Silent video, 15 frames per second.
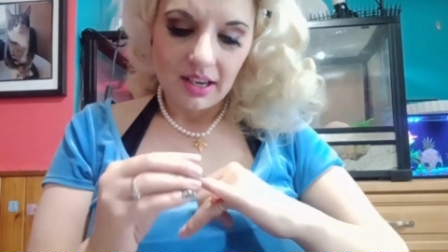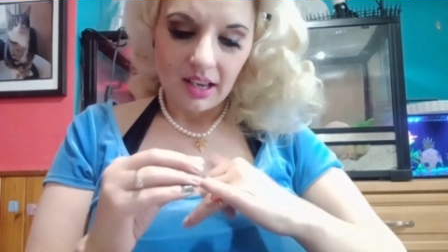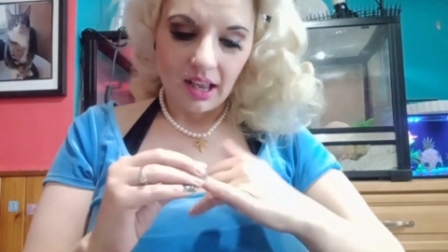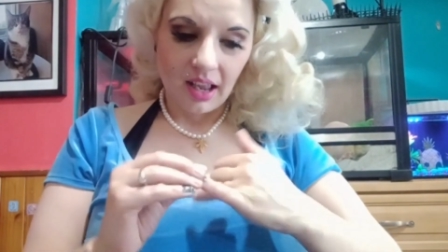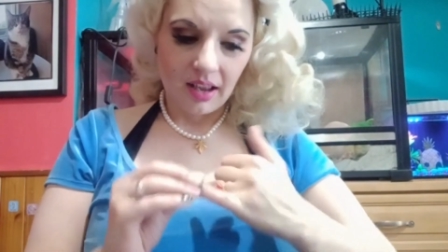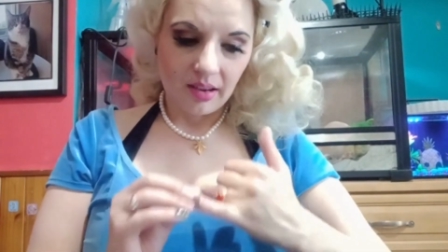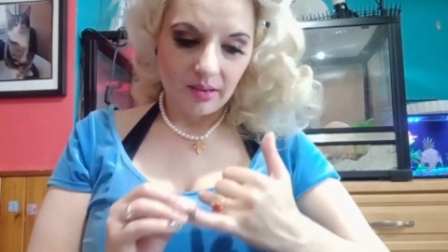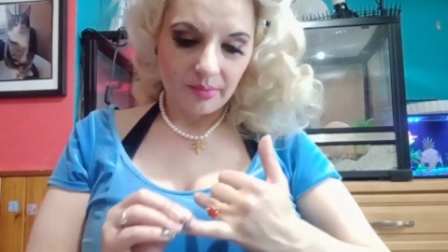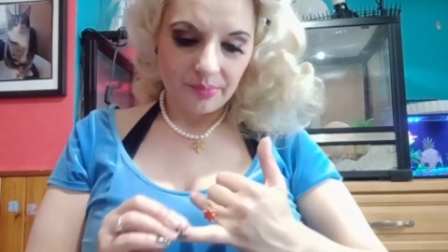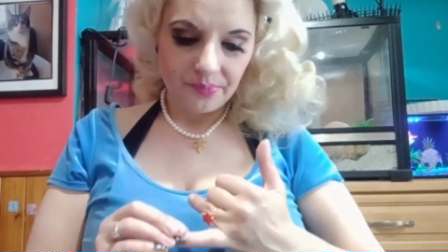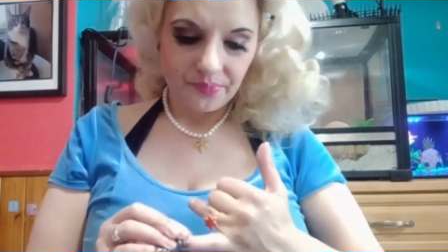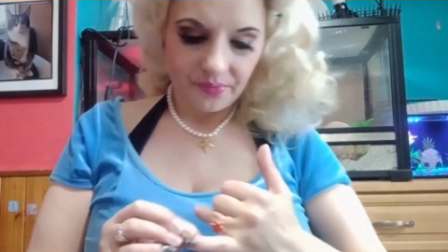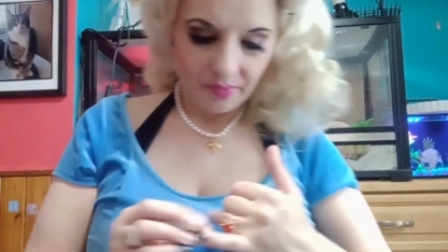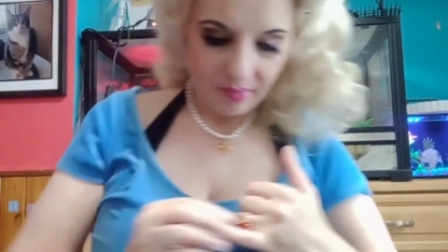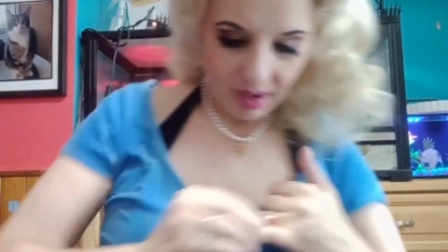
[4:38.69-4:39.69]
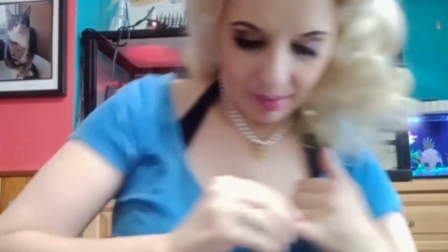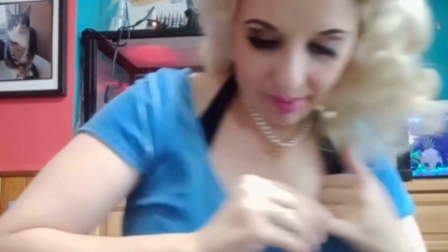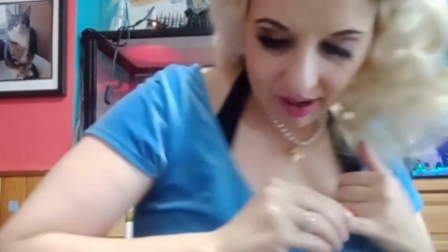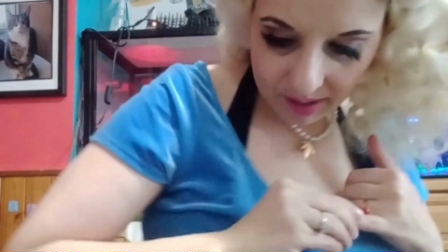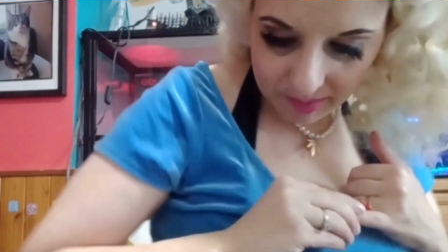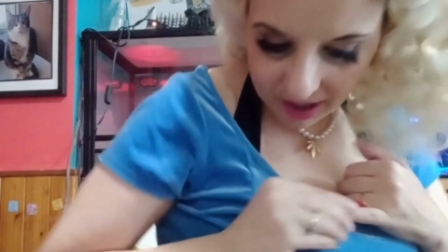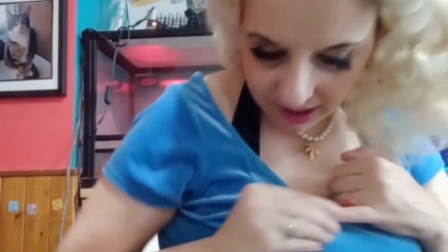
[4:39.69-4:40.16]
Maybe
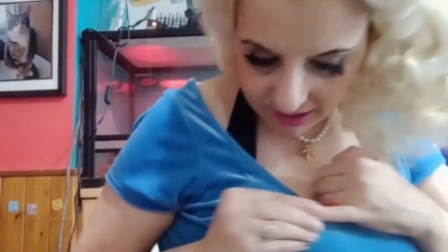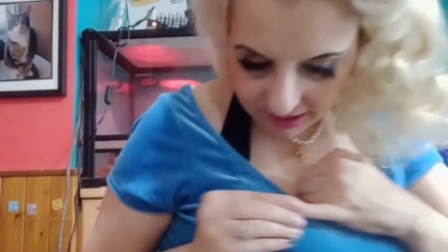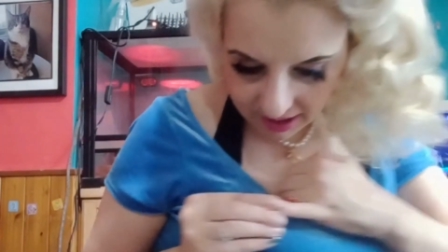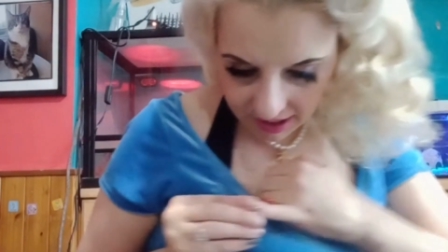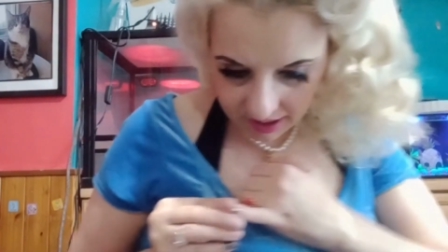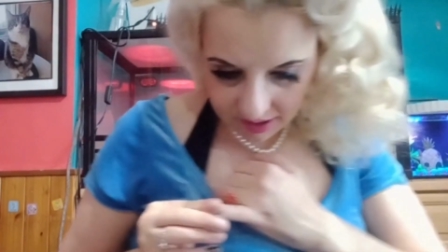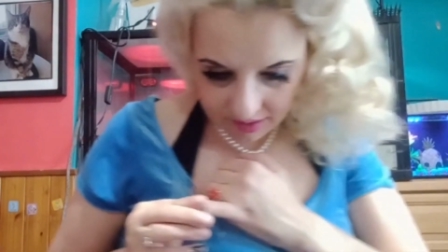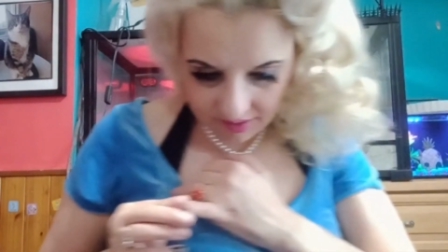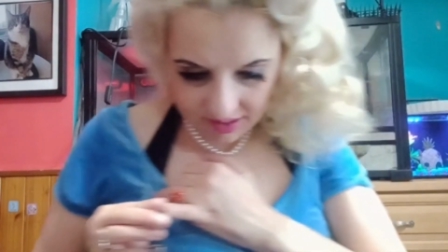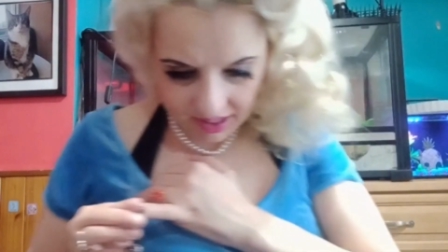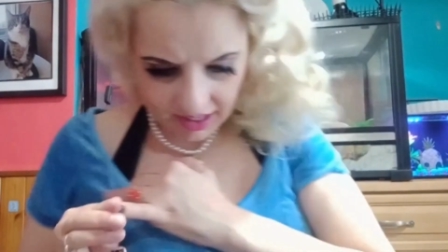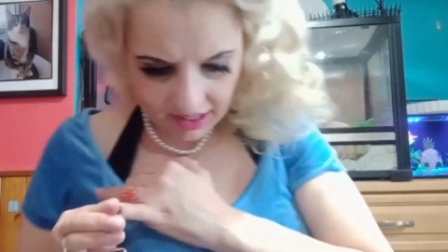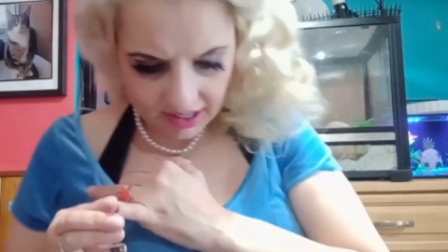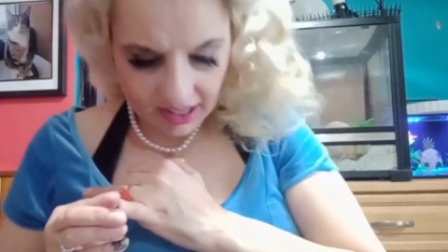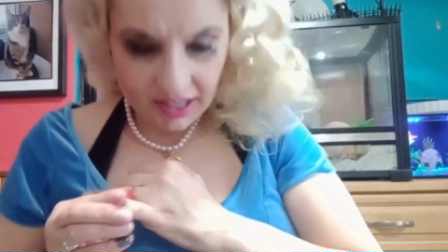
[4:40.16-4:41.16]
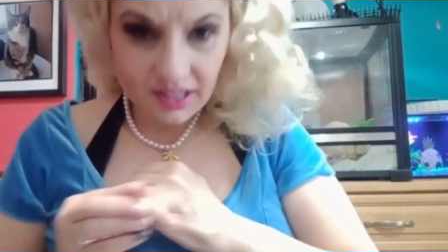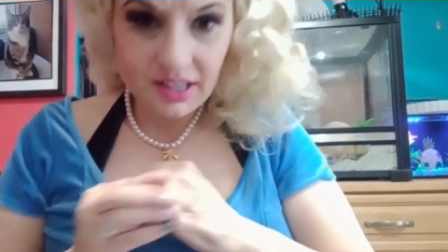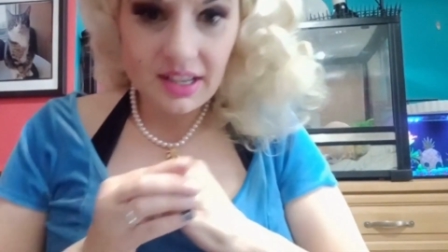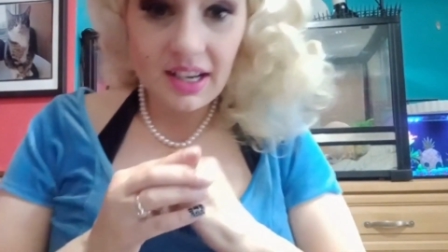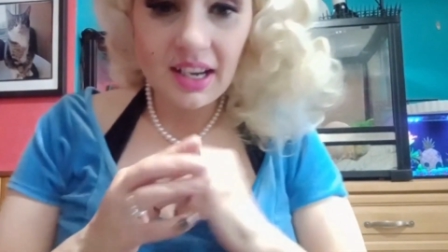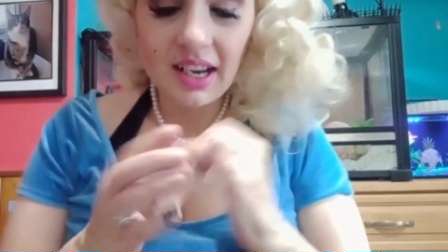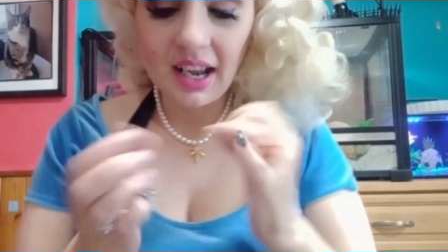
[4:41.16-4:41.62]
I'm undiagnosed
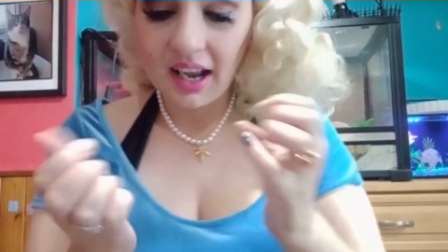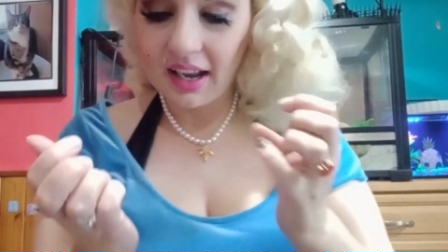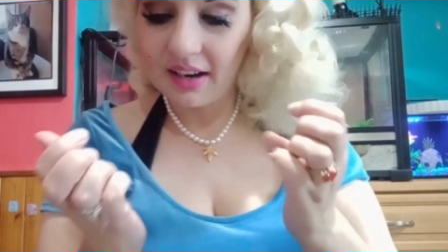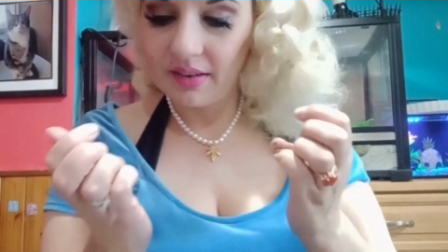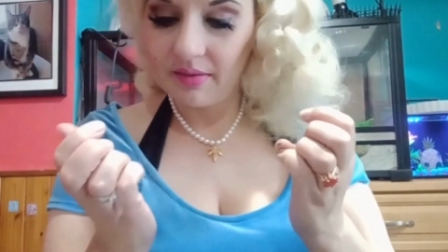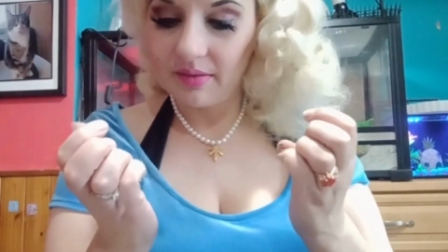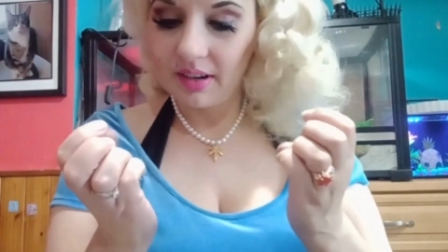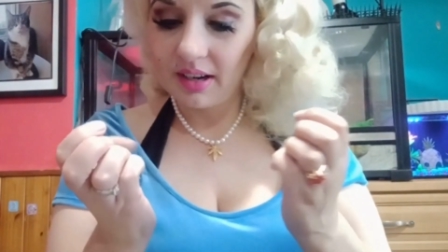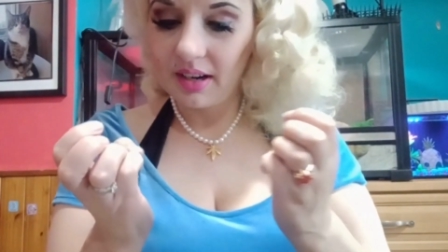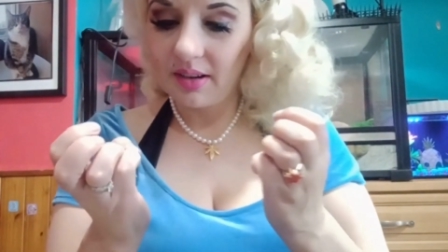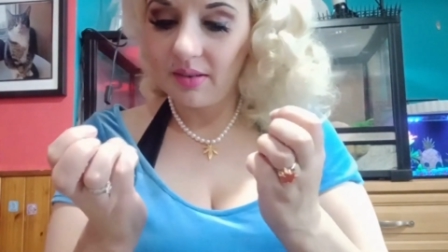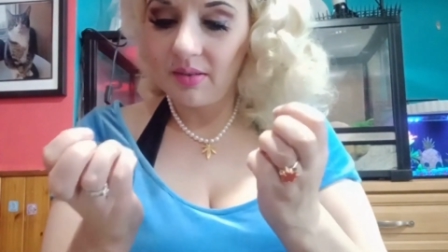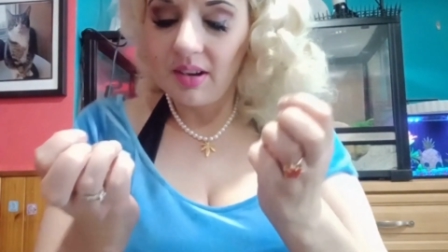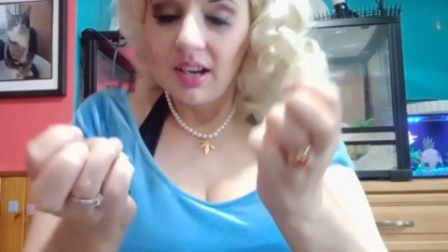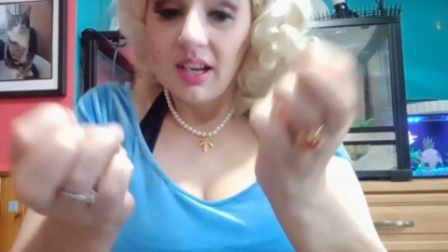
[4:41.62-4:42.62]
ADHD. I don't know.